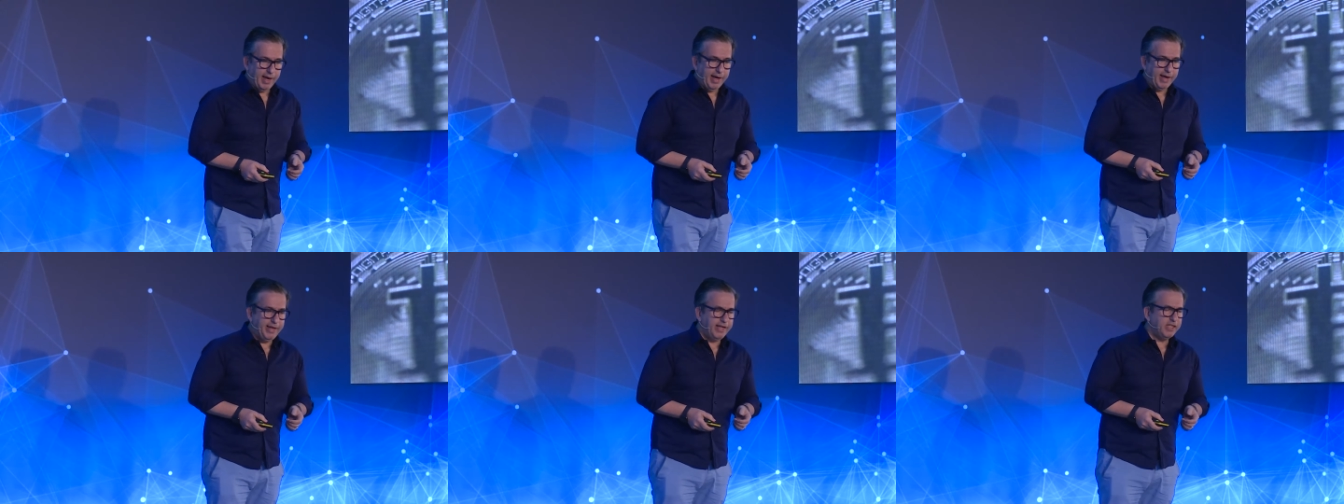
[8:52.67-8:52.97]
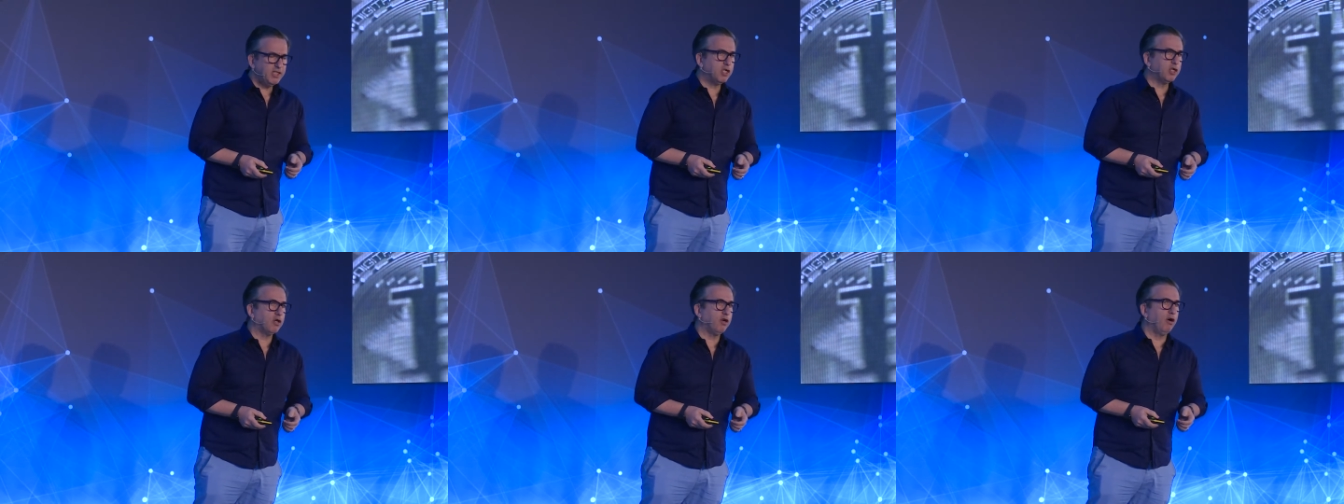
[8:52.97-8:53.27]

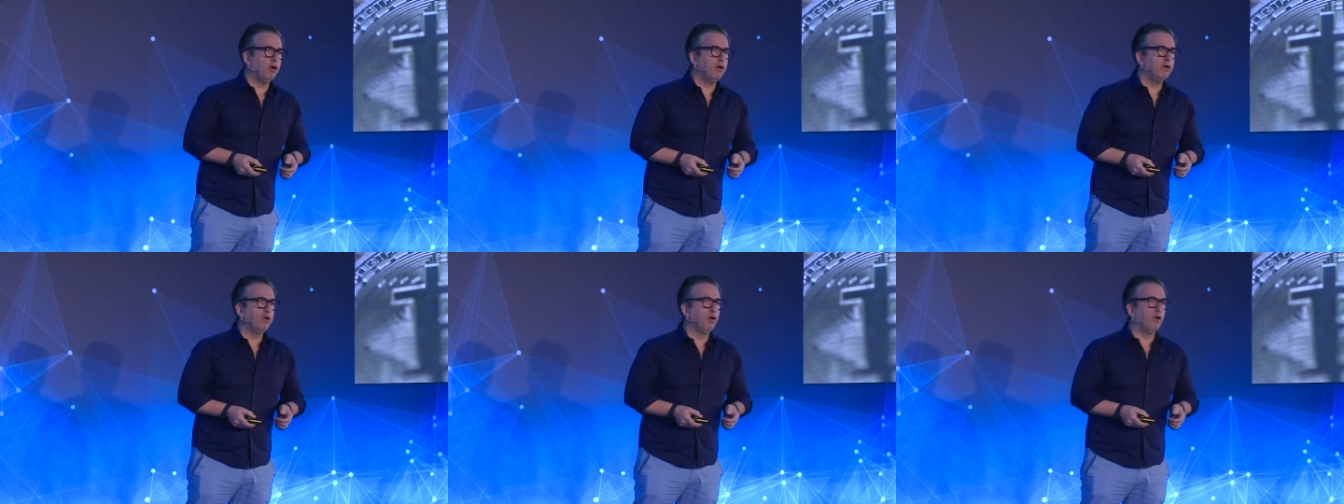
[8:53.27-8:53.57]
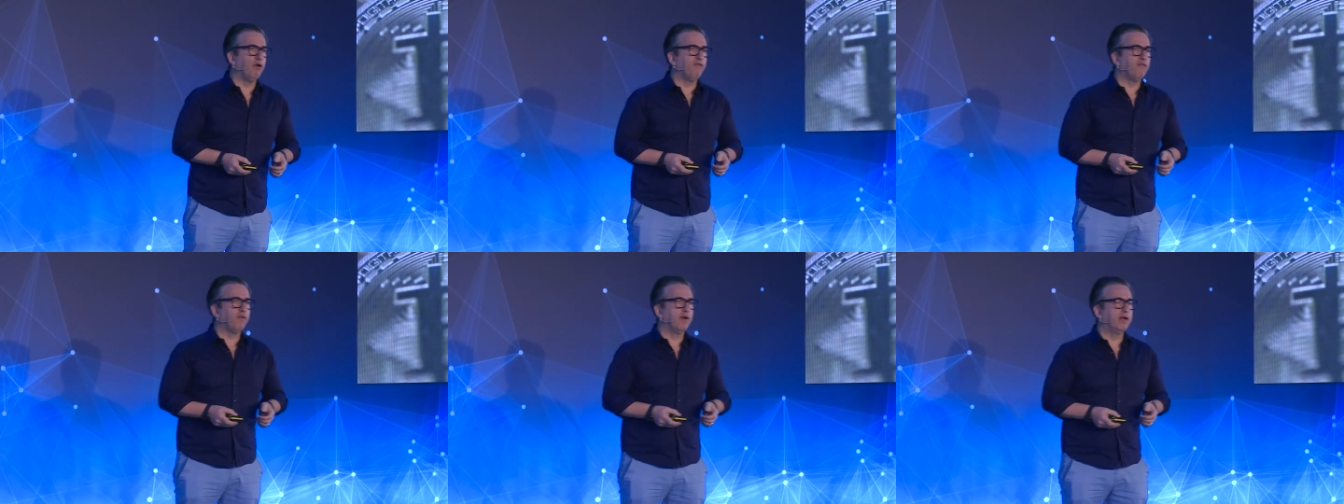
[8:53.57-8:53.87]
Initial coin
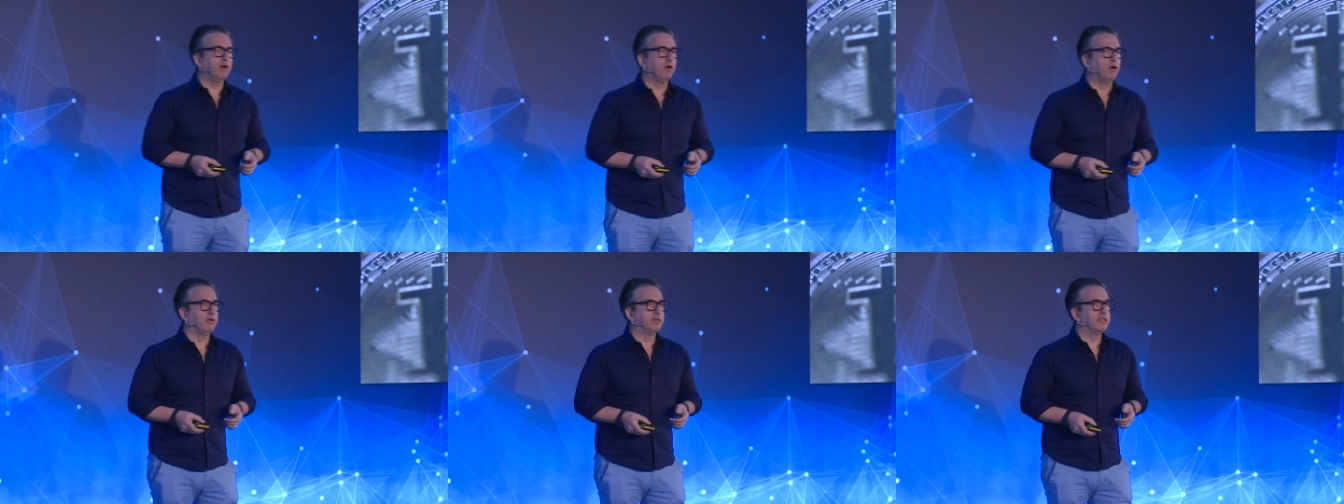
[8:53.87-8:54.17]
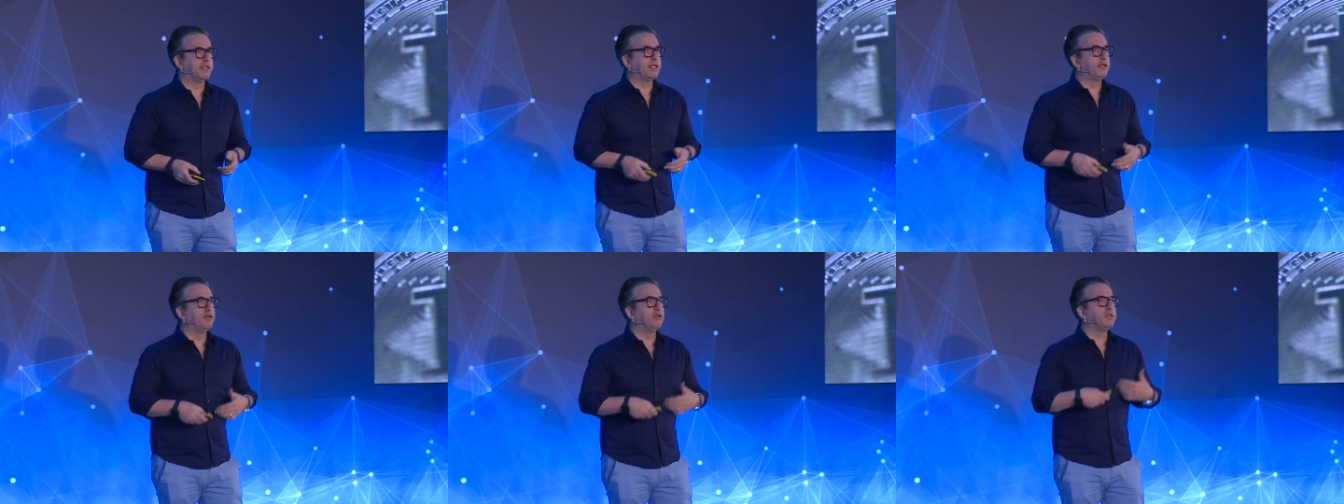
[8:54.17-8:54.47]
offering or
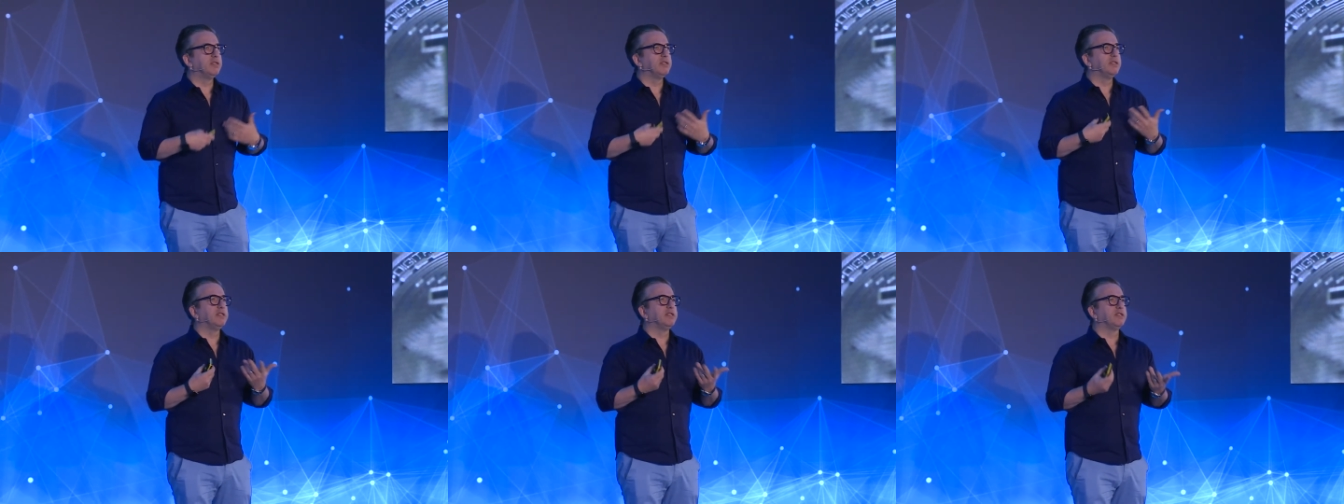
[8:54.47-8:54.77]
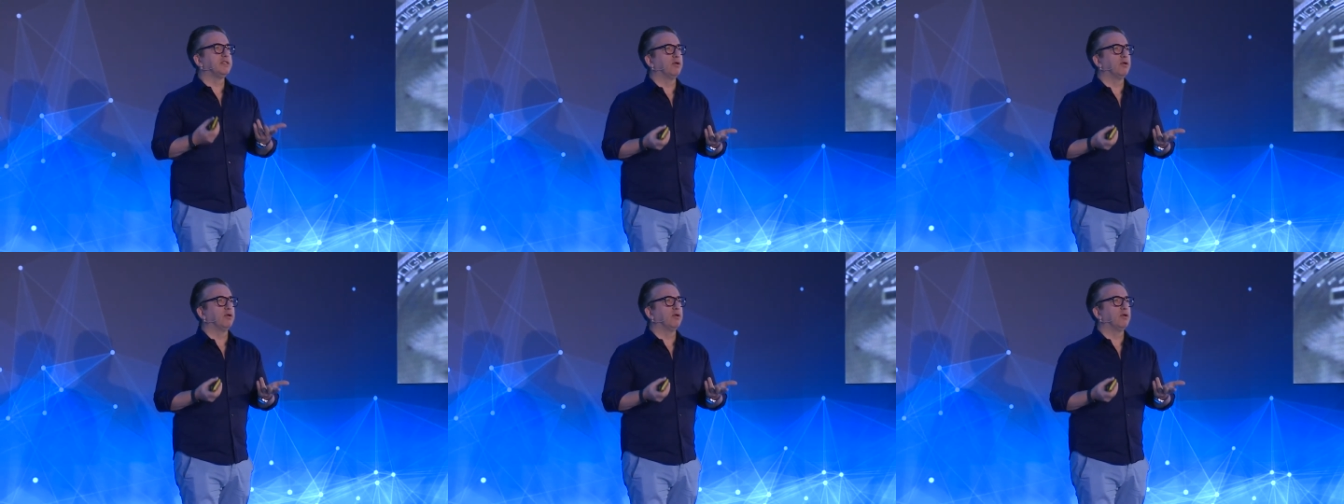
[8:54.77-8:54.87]
securities